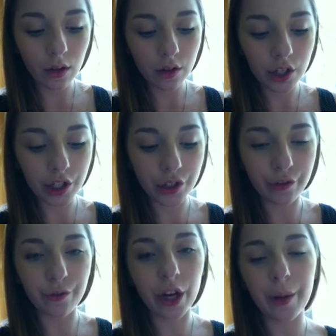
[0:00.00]
she should
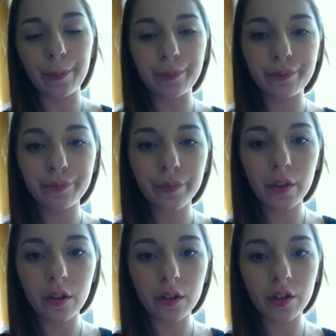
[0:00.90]
have... Um,
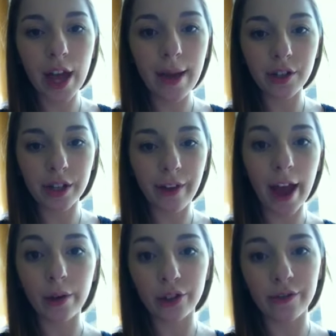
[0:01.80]
Jennifer
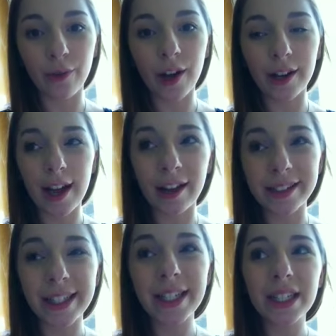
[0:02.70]
Hale should have won and
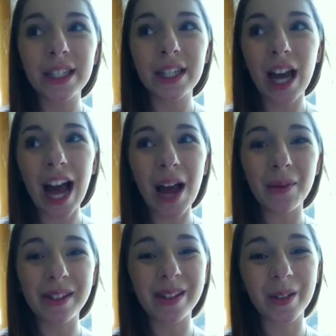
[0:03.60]
I
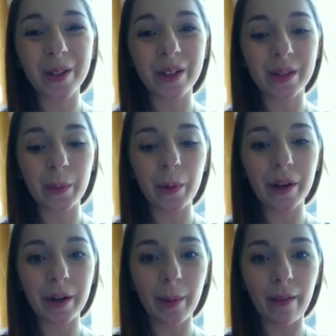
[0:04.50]
was so
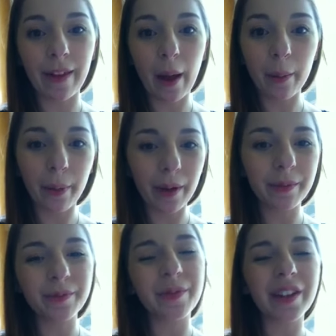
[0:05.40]
disappointed about that, but
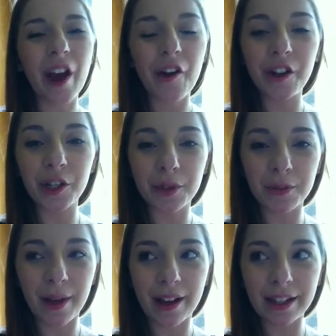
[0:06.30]
you can't really do much
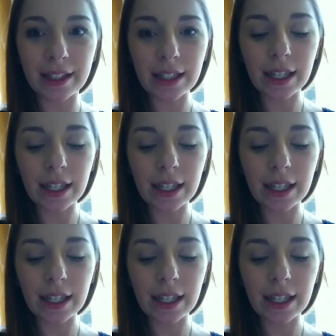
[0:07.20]
about it.